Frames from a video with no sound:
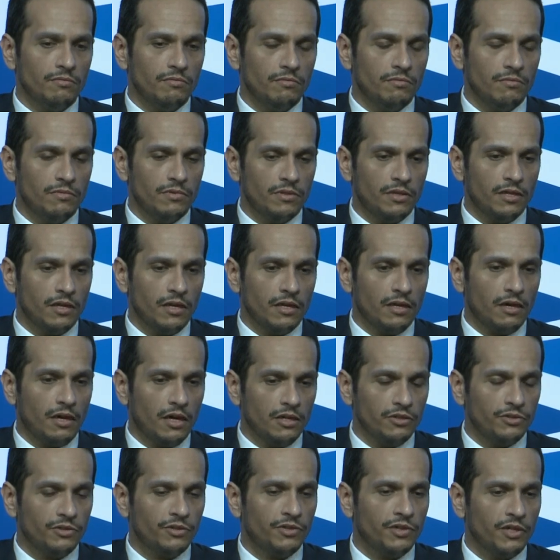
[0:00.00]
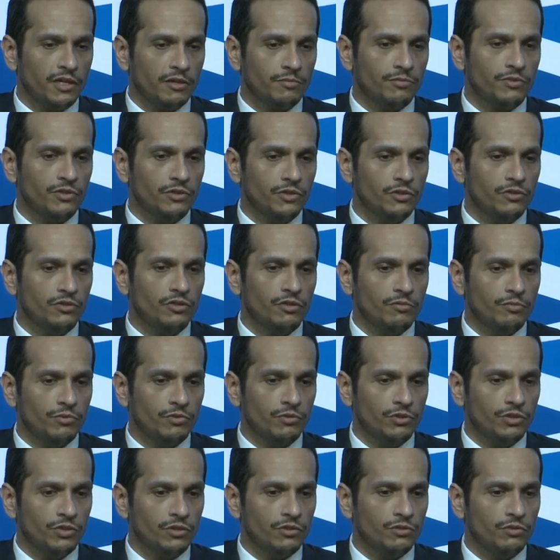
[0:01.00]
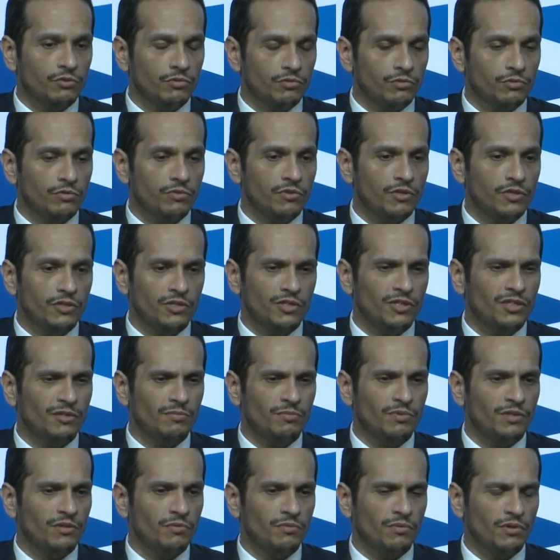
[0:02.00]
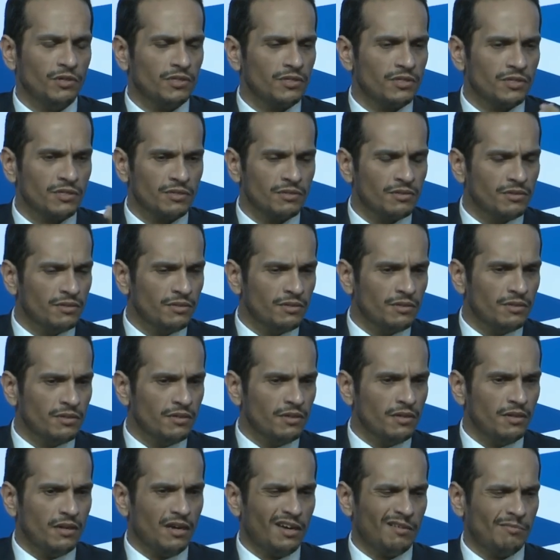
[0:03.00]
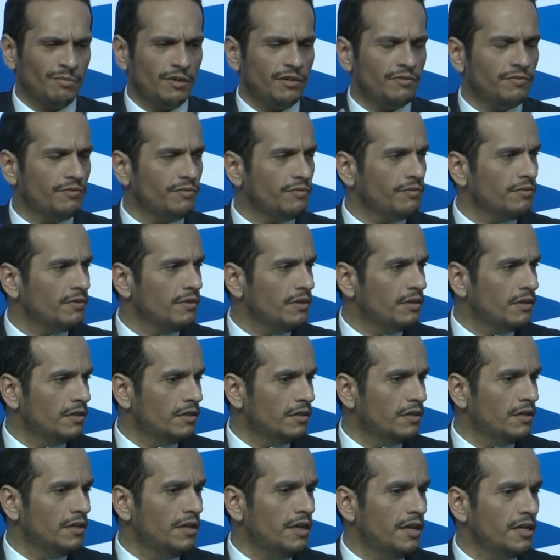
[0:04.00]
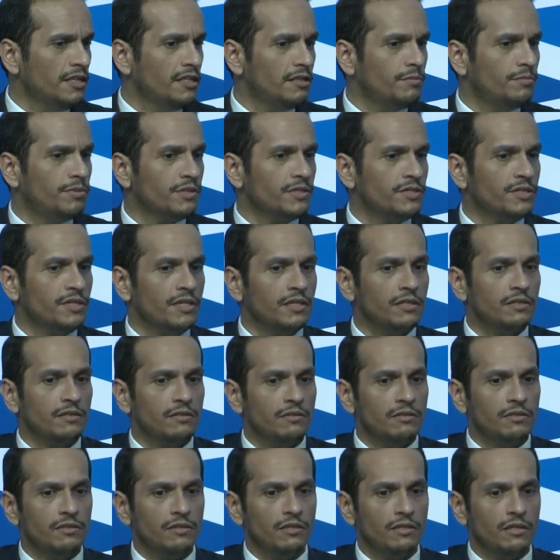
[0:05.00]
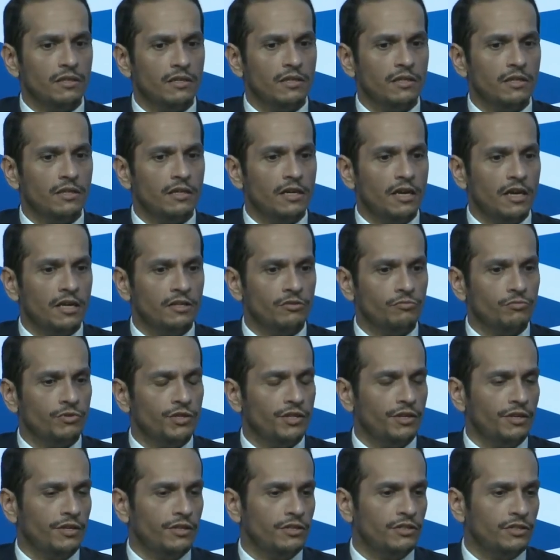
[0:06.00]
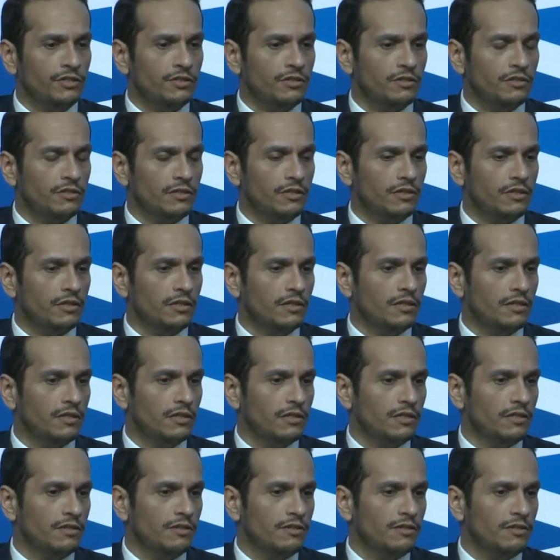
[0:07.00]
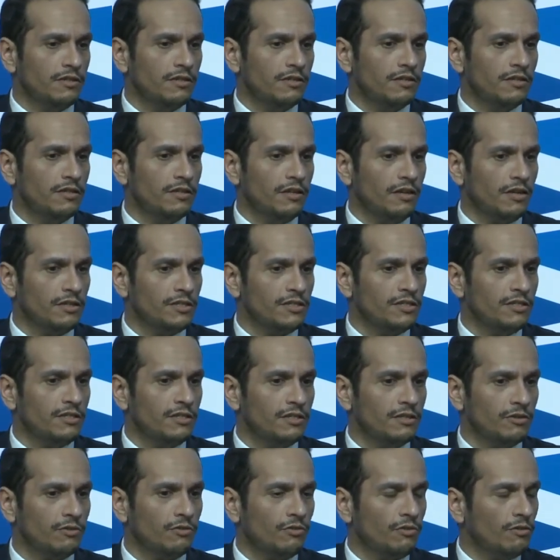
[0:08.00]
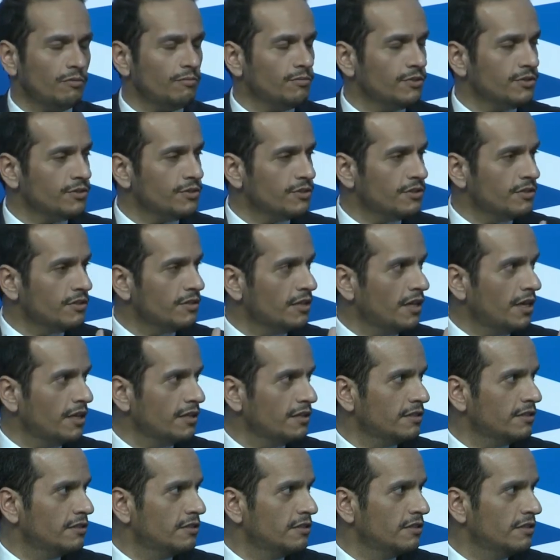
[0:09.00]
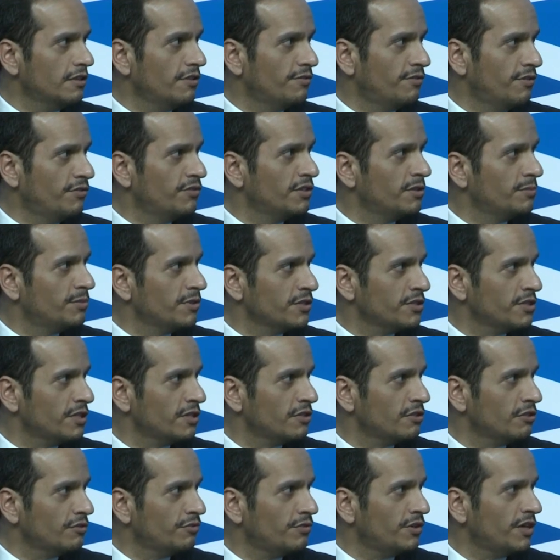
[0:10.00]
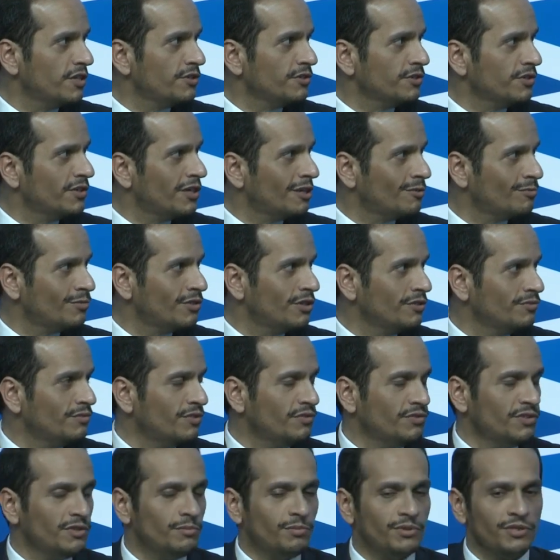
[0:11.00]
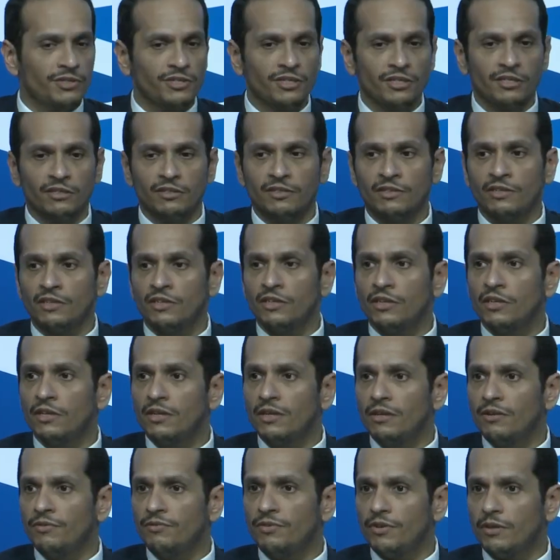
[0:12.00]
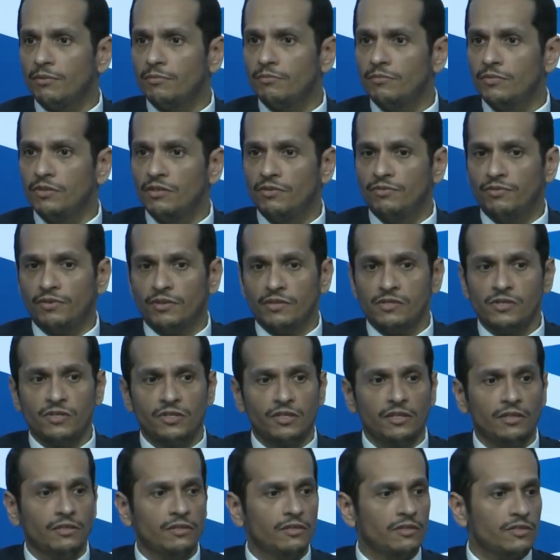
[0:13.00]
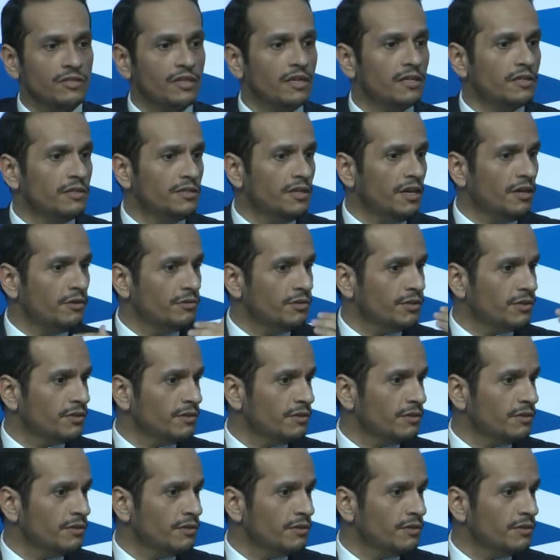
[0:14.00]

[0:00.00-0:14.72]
the hydrocarbon contribution to the GDP was above 80%, uh, and we reached last year almost at 50% of hydrocarbon and 50% from different sectors. And our